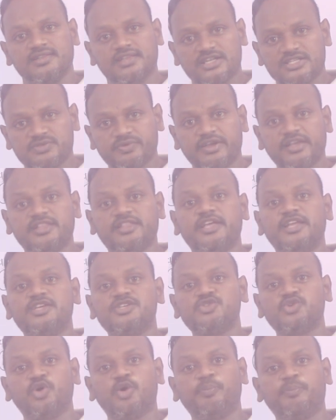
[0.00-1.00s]
That's why there
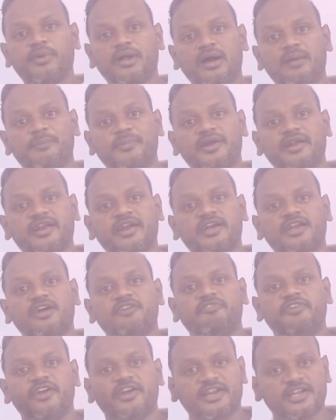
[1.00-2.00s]
is no proper rate
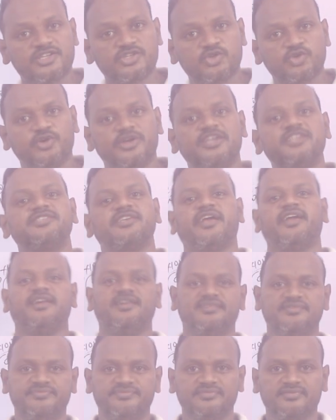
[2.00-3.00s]
of interest to
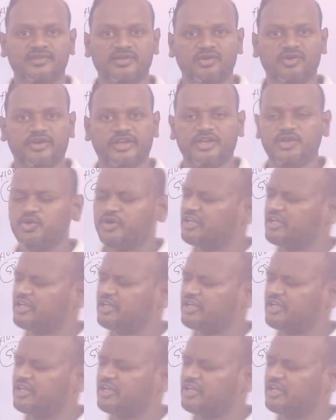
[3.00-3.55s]
decide. Okay, you